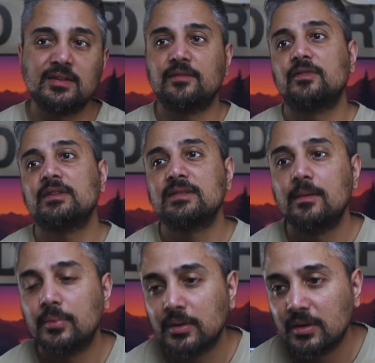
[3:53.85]
Like for
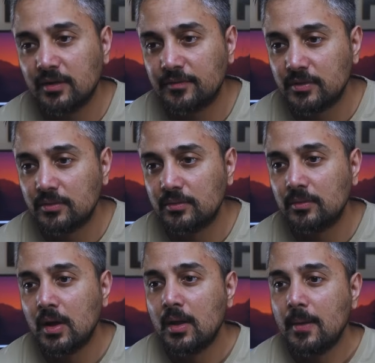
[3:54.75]
example, if
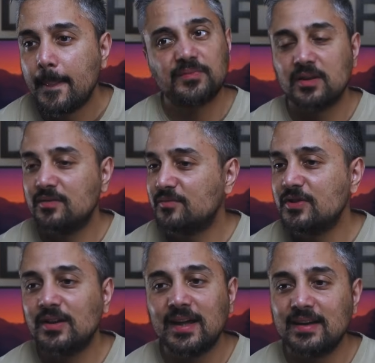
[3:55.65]
you
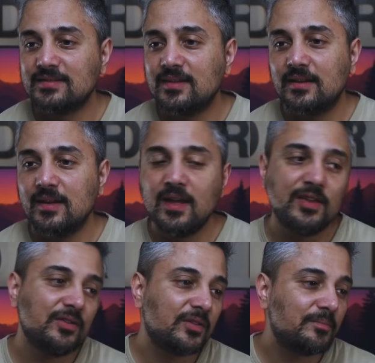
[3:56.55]
realize that, hey,
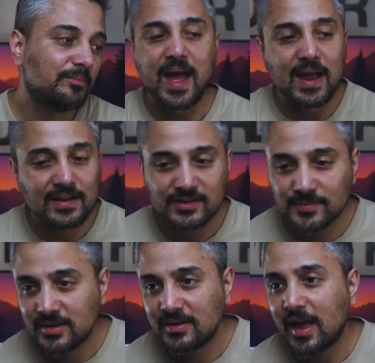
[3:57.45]
you can add as
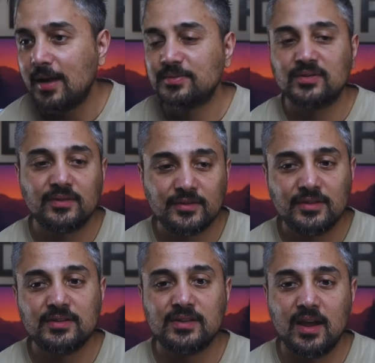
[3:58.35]
many app
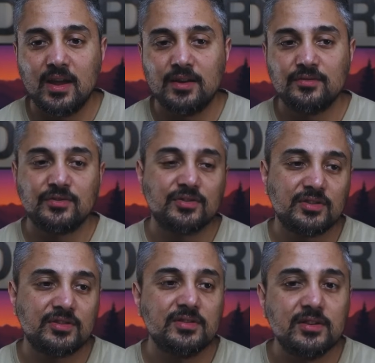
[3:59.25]
servers and you just